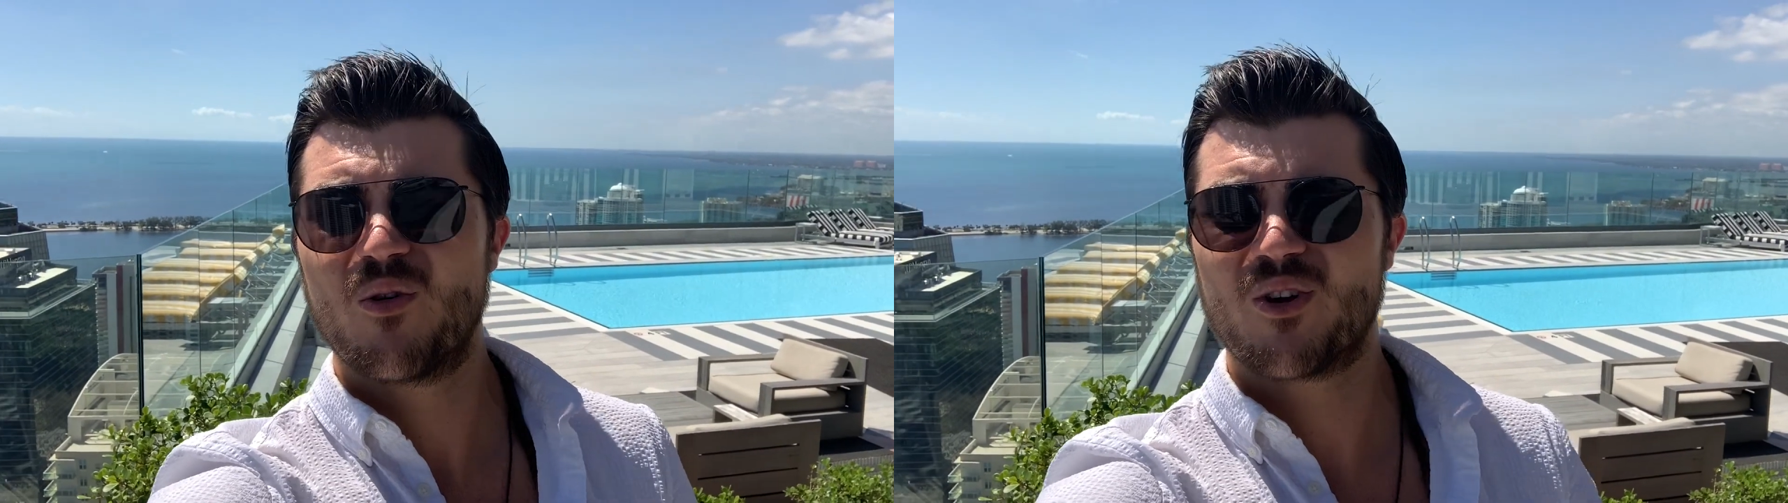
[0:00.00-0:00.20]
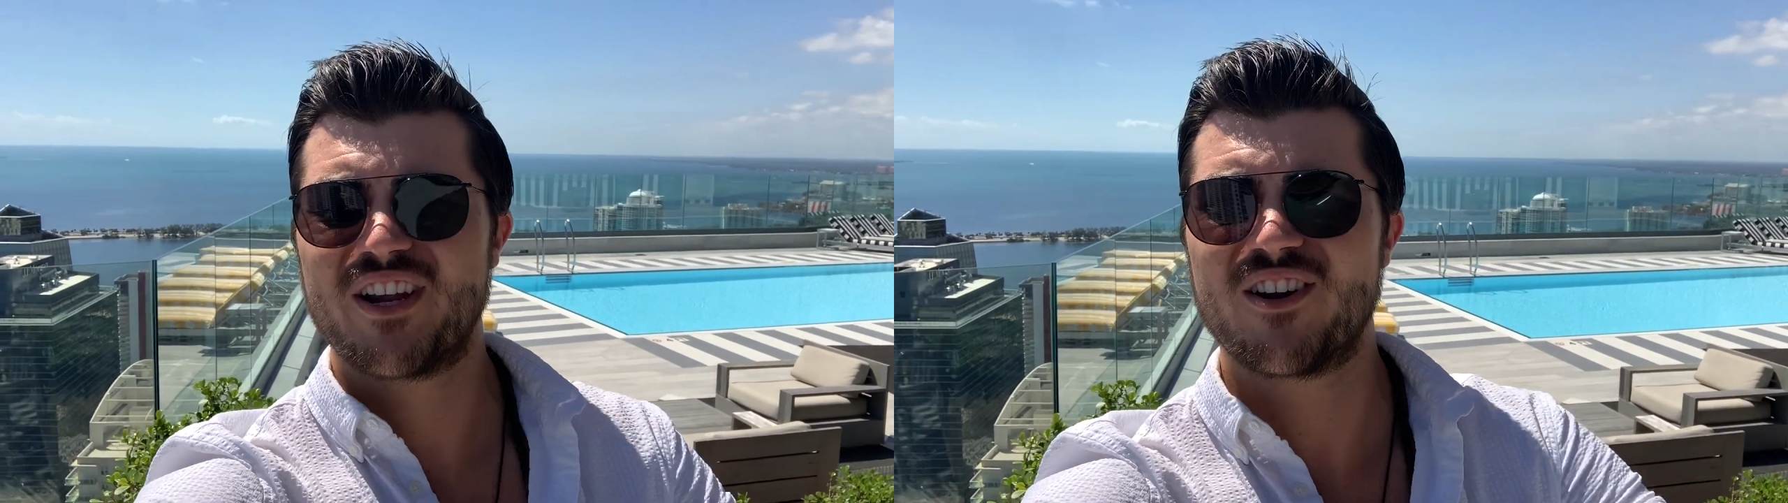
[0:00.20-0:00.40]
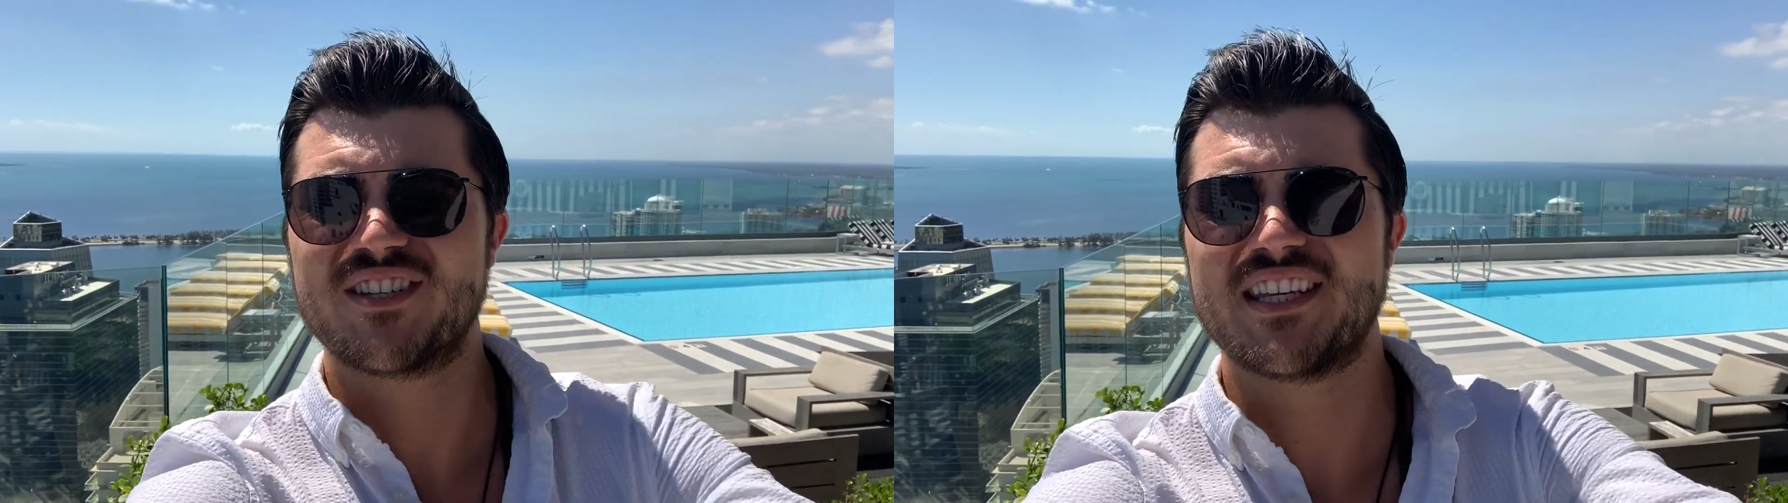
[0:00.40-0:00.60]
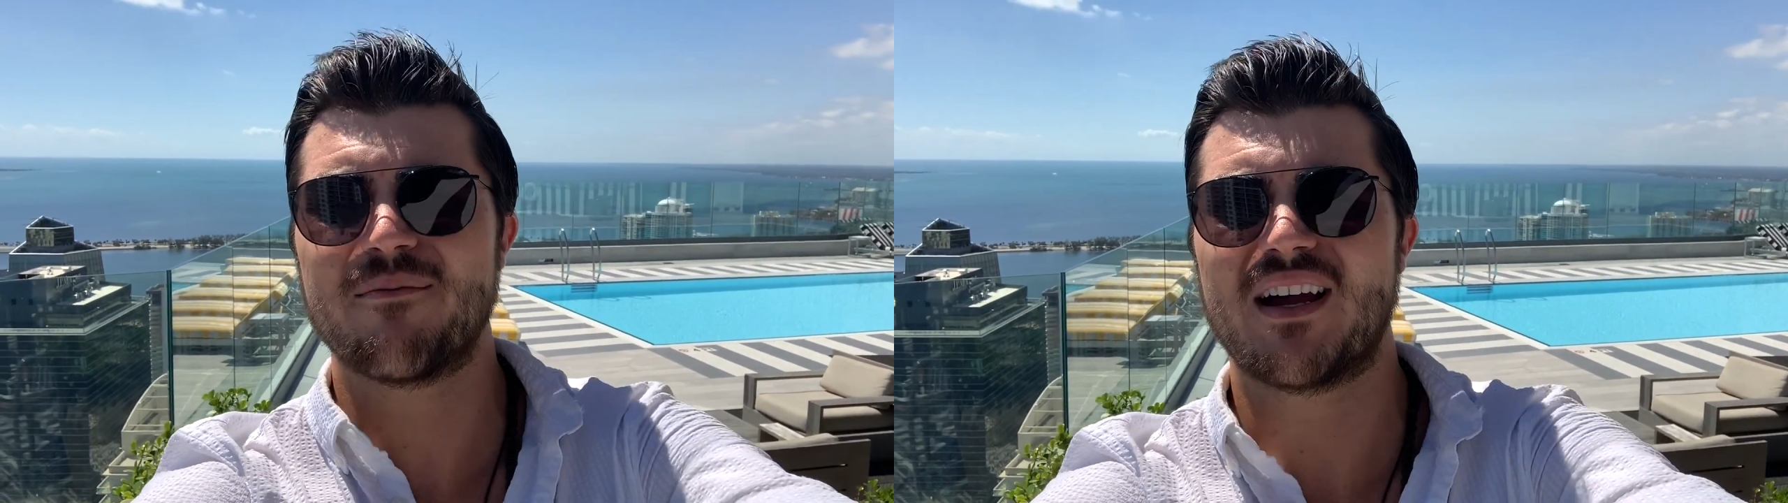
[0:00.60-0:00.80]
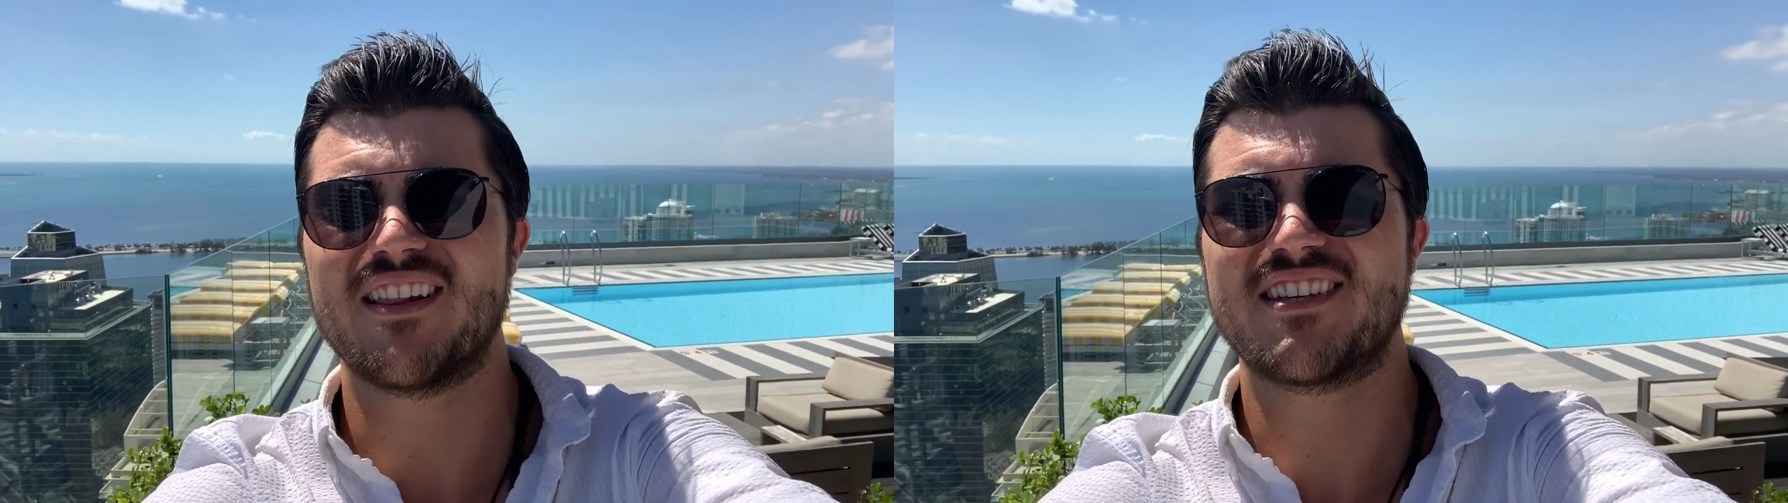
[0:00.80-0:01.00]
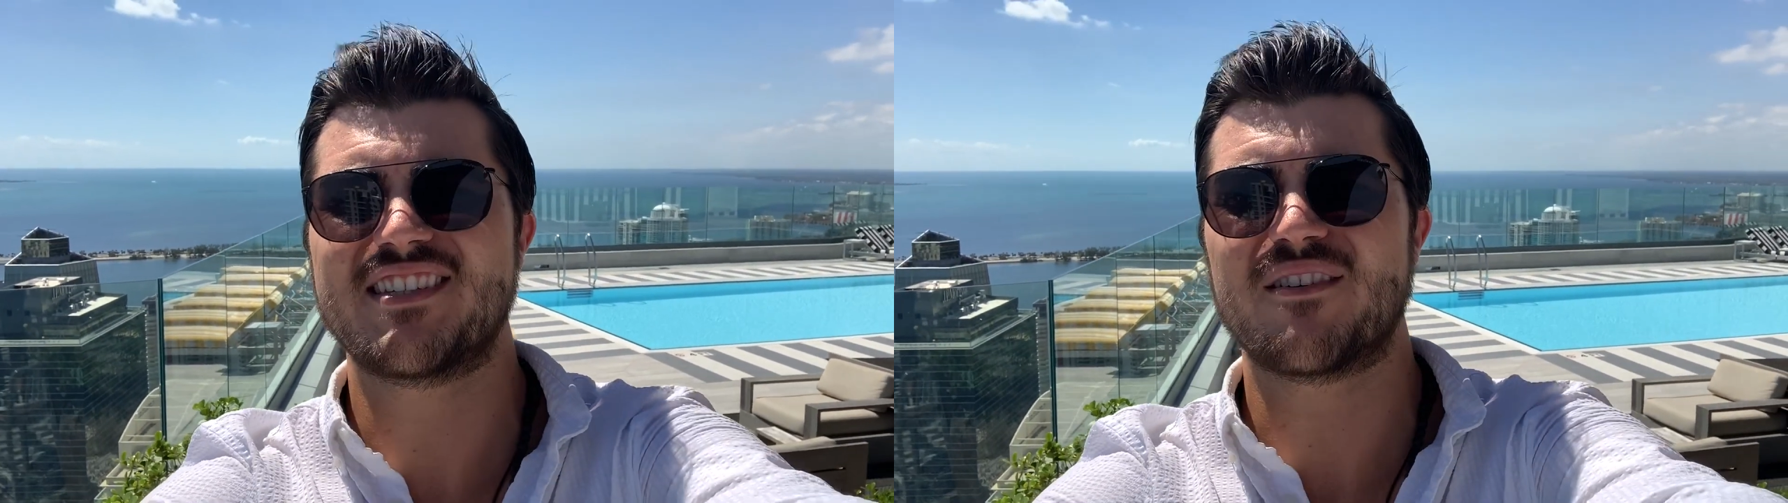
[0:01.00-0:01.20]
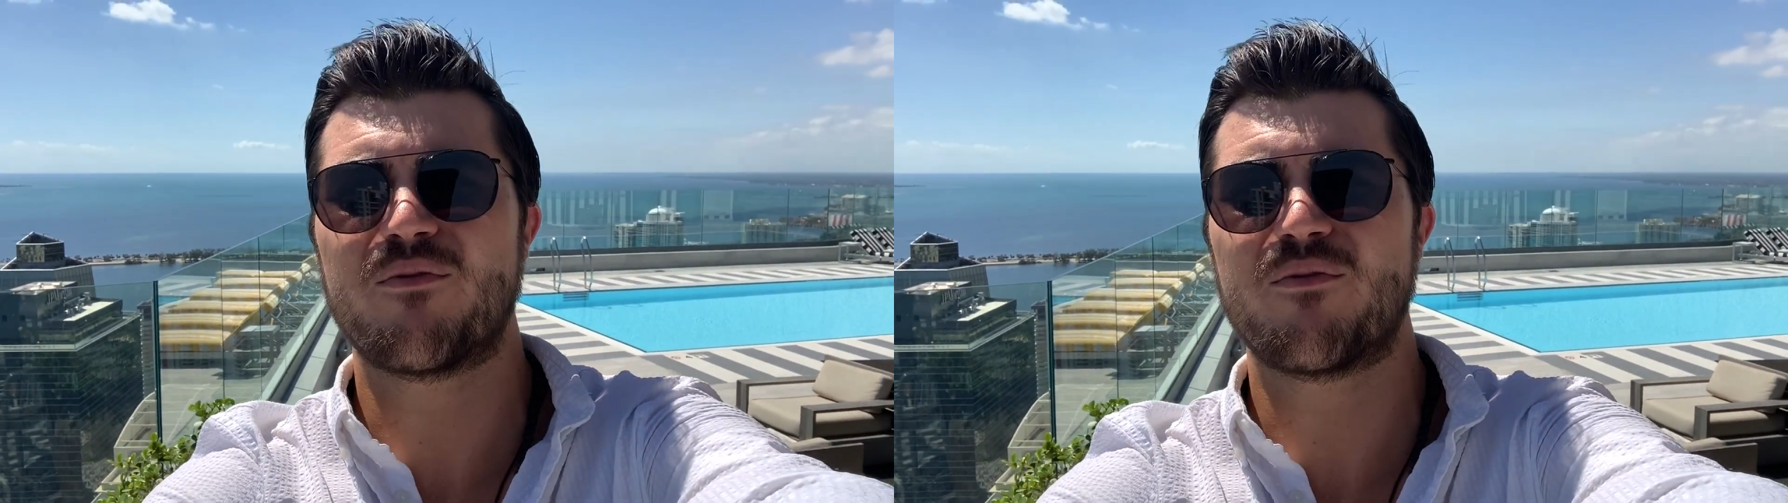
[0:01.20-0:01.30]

We're here to see my listing,